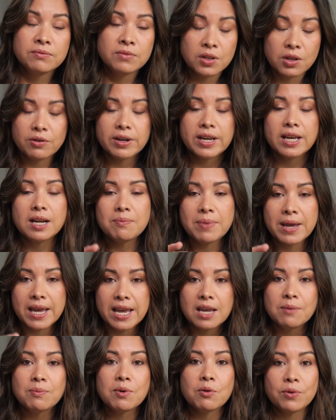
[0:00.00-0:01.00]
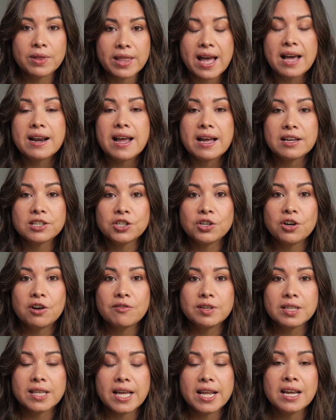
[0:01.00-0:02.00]
they'll get a peak, but without actually
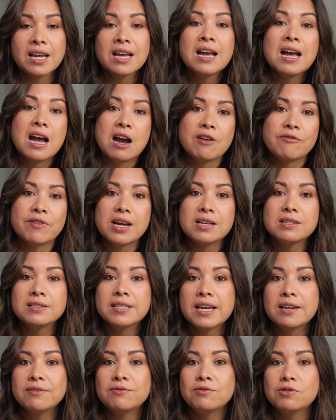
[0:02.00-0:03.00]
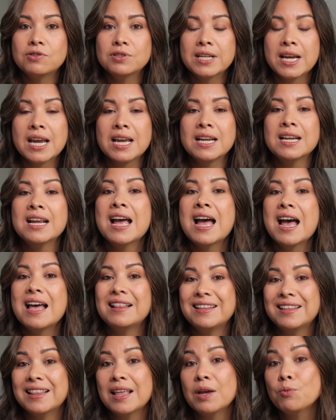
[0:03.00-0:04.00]
ovulating around day 14,
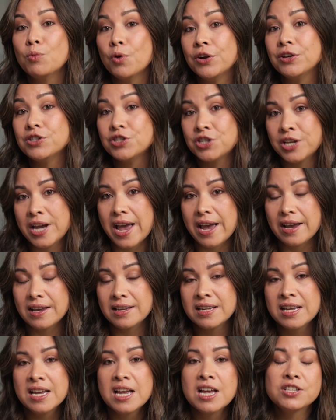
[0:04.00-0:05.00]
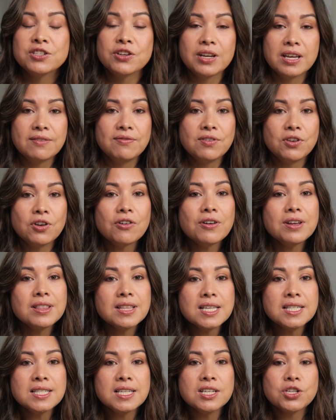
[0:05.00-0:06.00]
and then they won't check. So if you're in
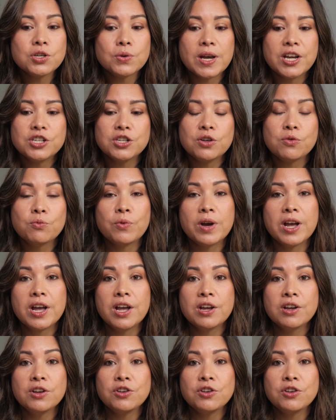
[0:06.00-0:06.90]
this situation where